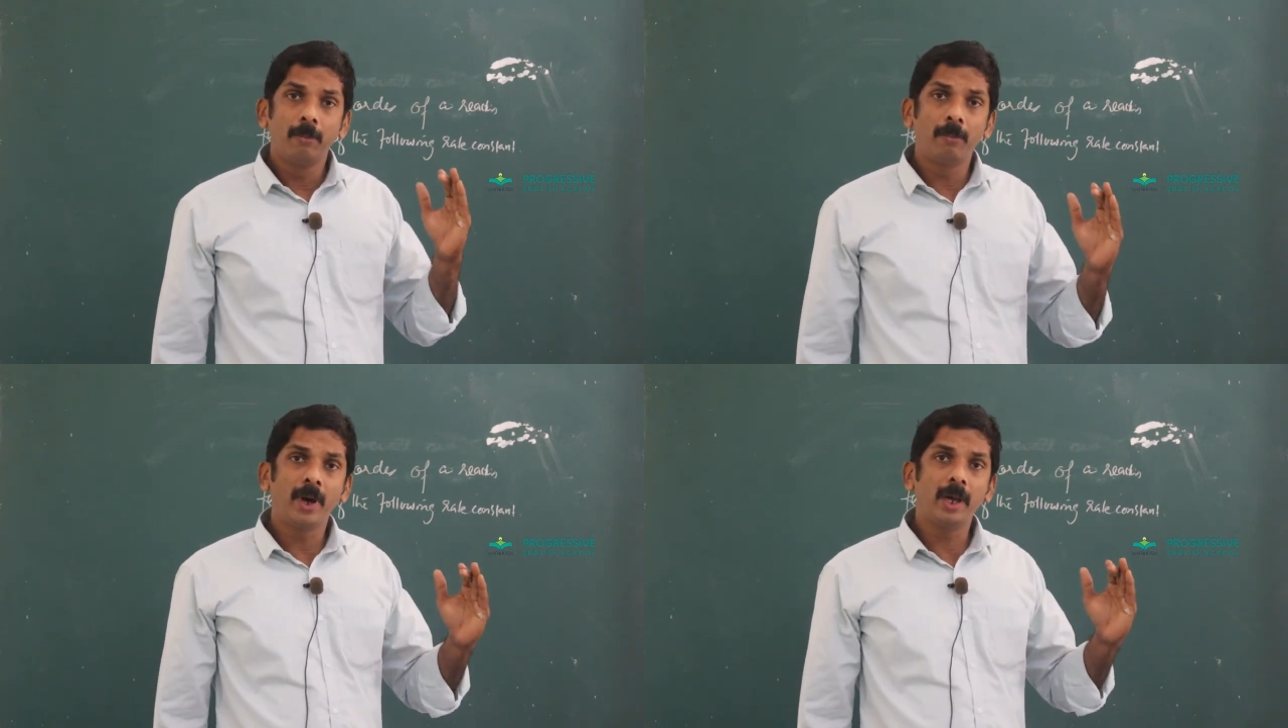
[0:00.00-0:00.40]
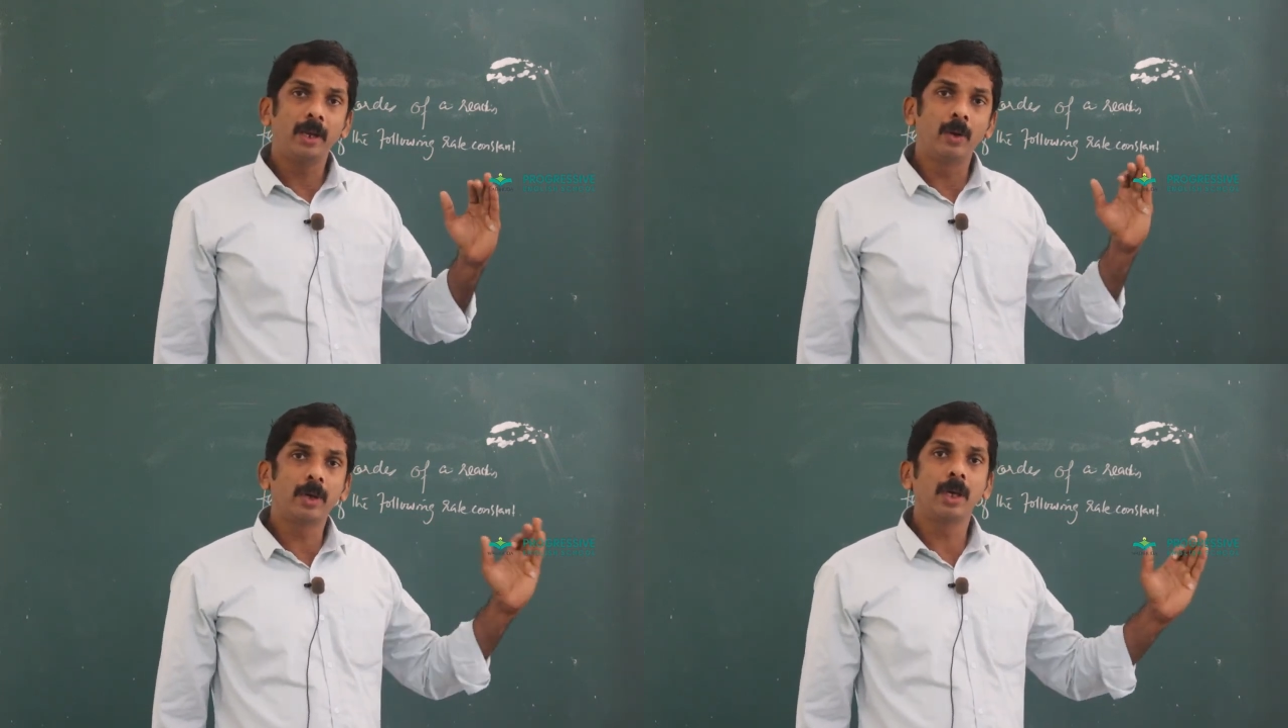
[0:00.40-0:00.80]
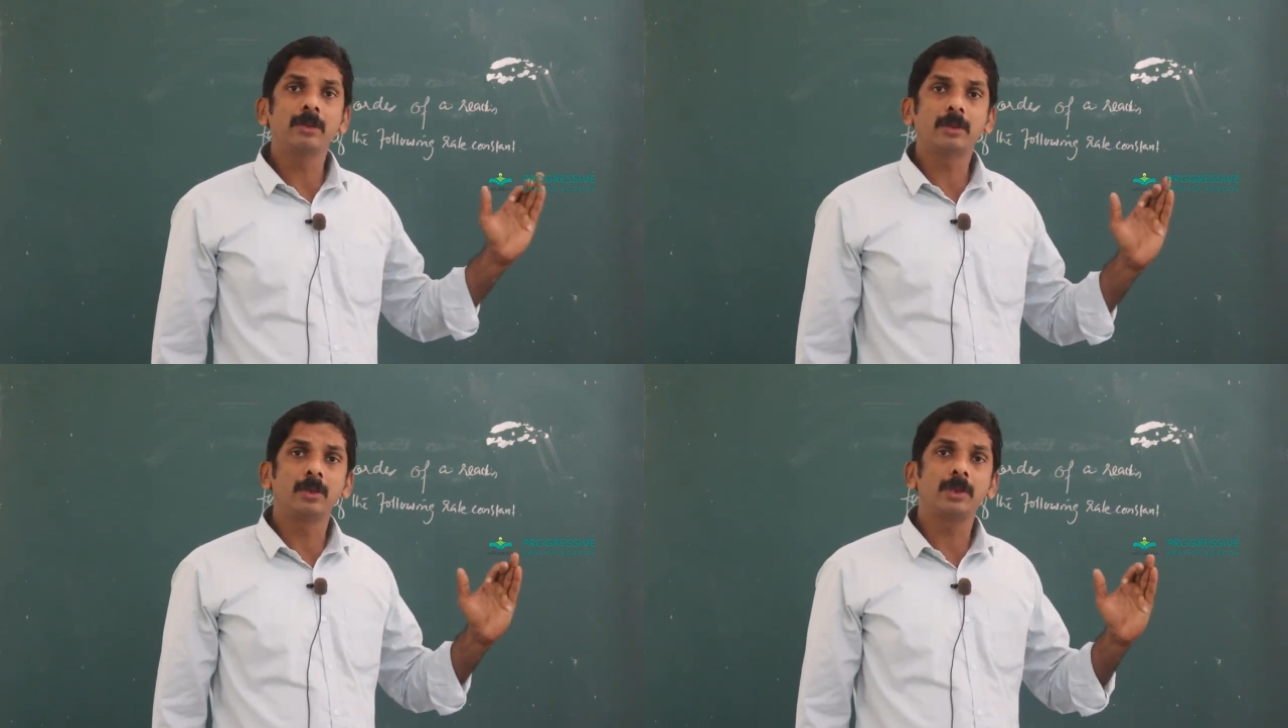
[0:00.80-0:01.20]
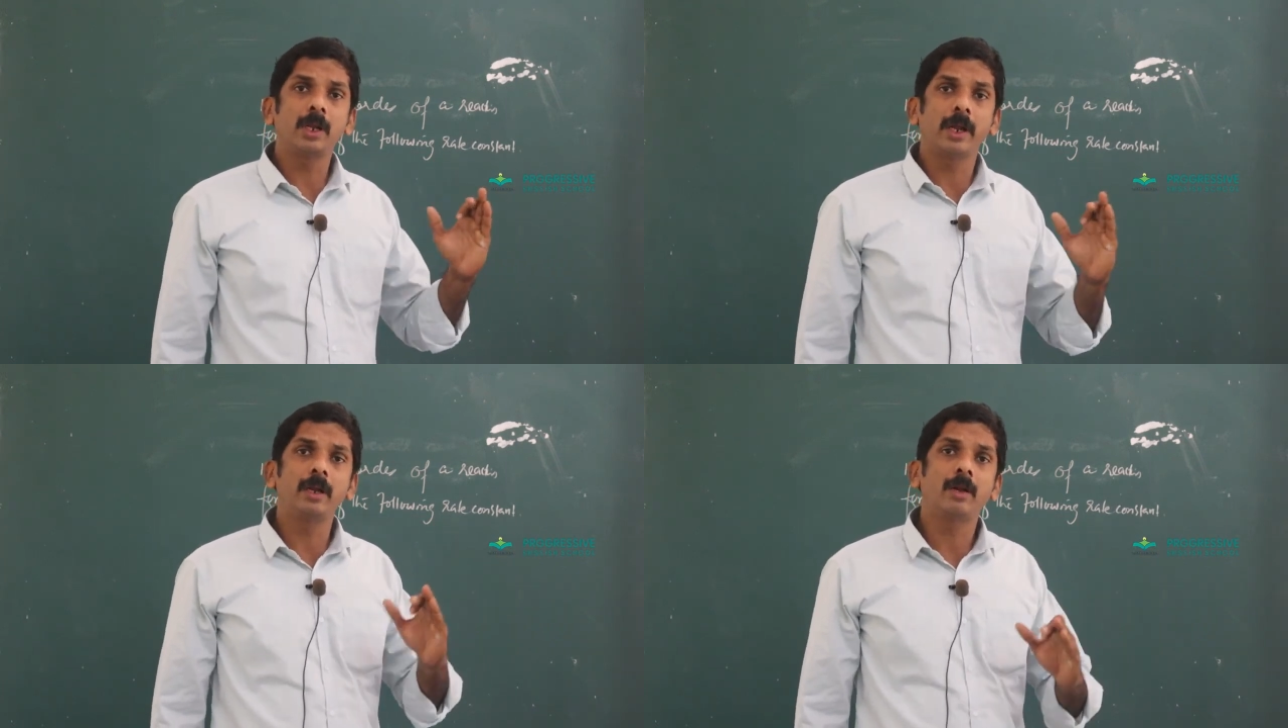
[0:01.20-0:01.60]
by looking through the
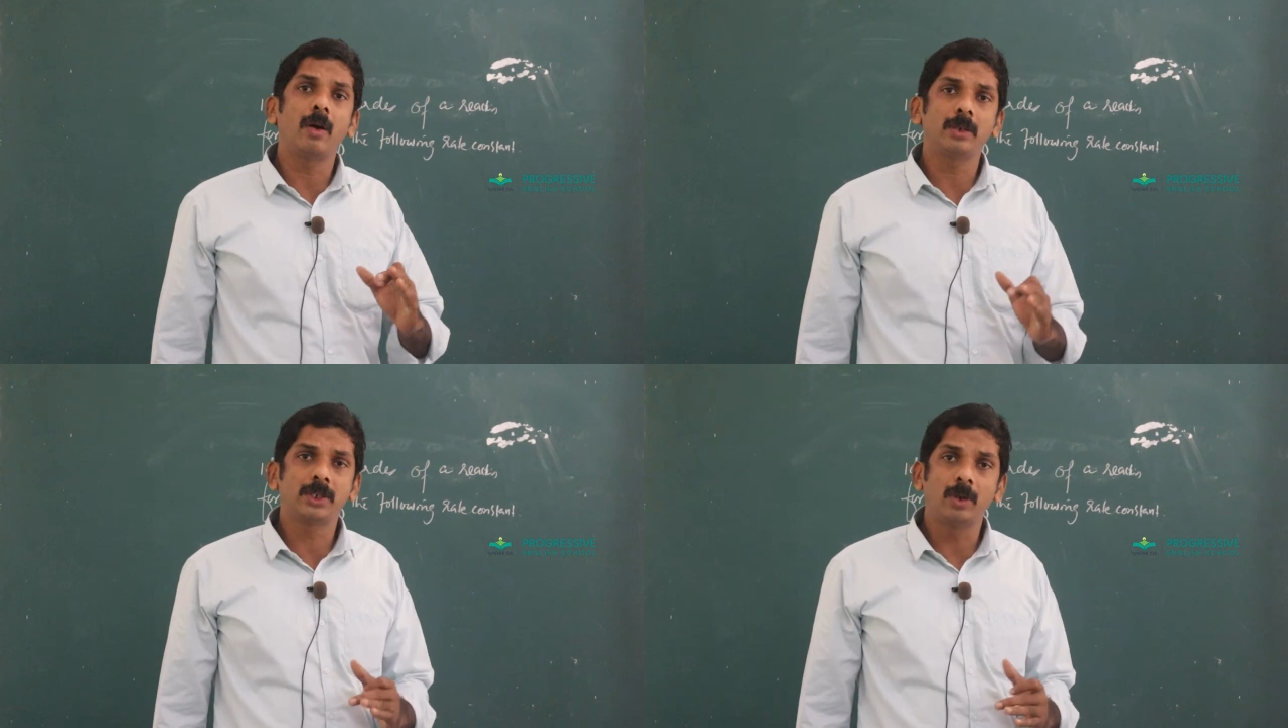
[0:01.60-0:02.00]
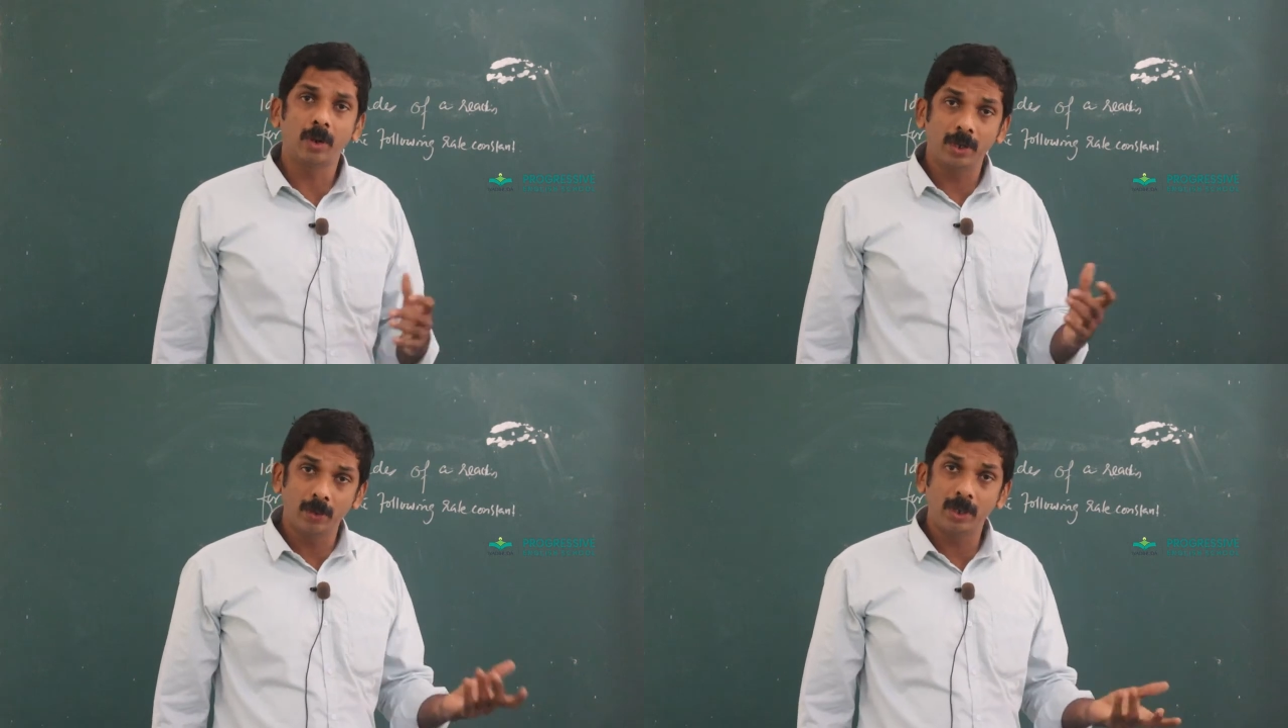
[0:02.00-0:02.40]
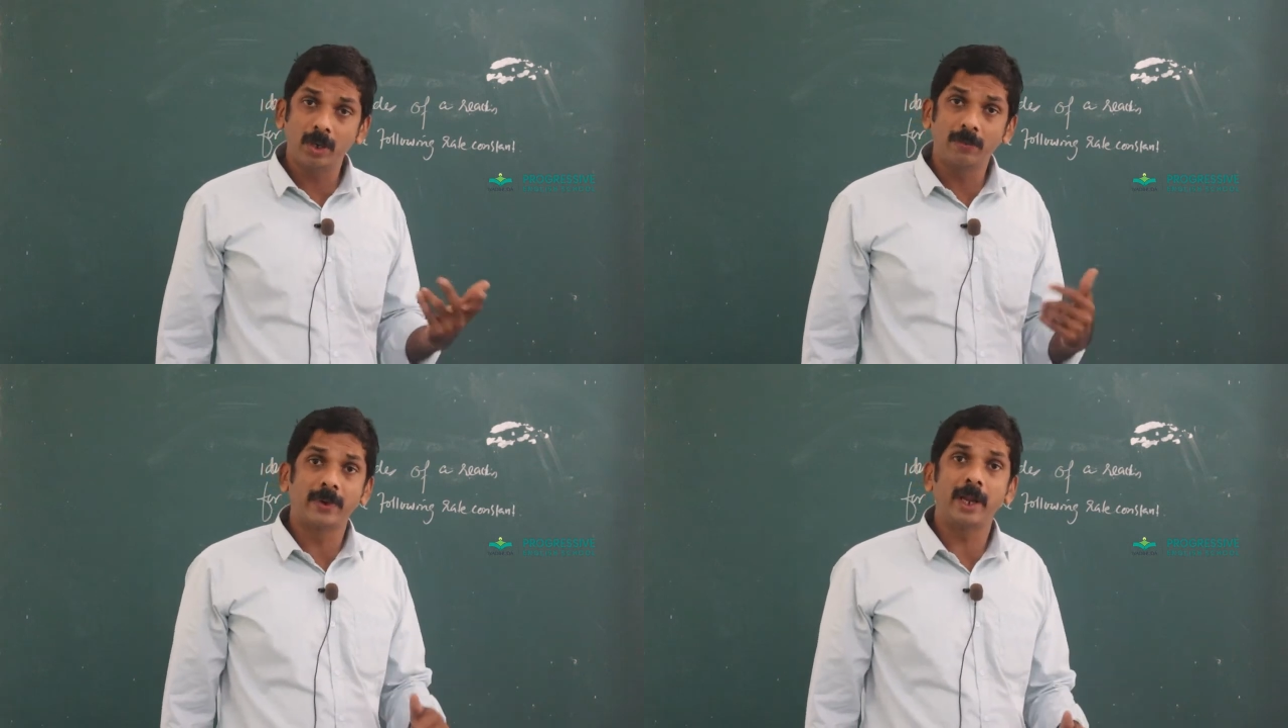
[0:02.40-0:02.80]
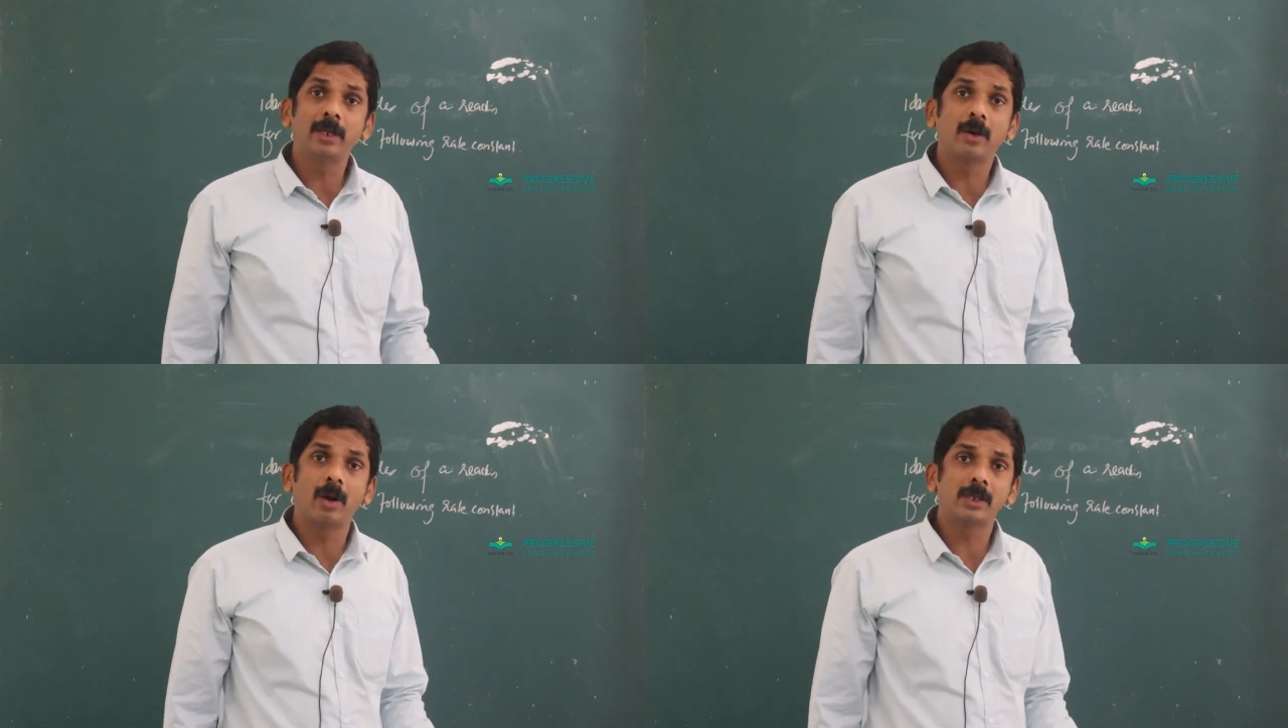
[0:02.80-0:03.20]
rate constant or unit of
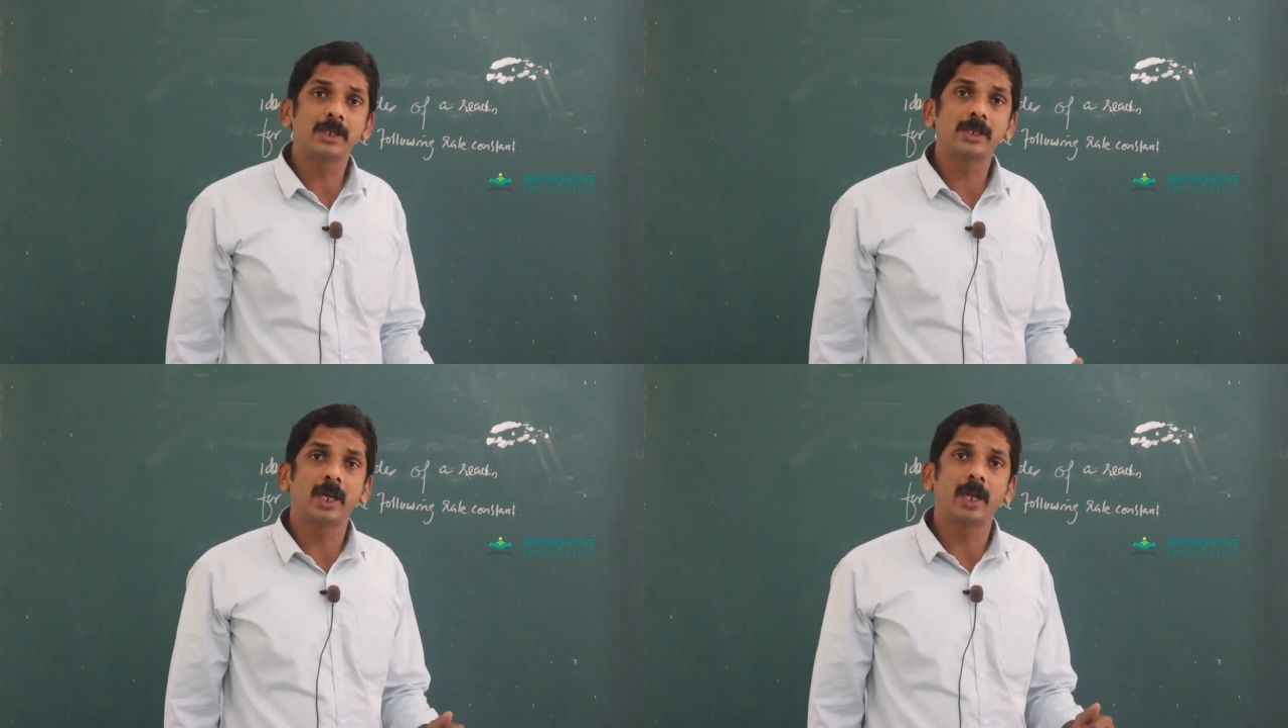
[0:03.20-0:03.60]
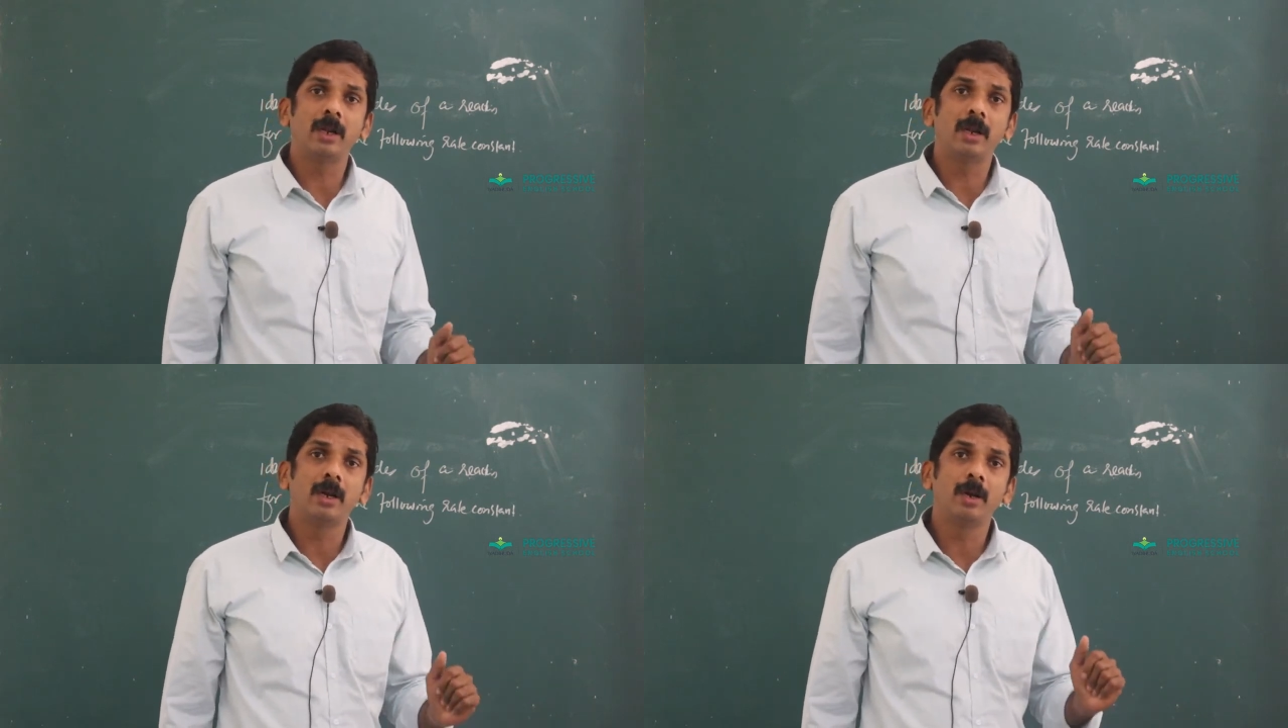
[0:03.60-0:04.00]
rate constant,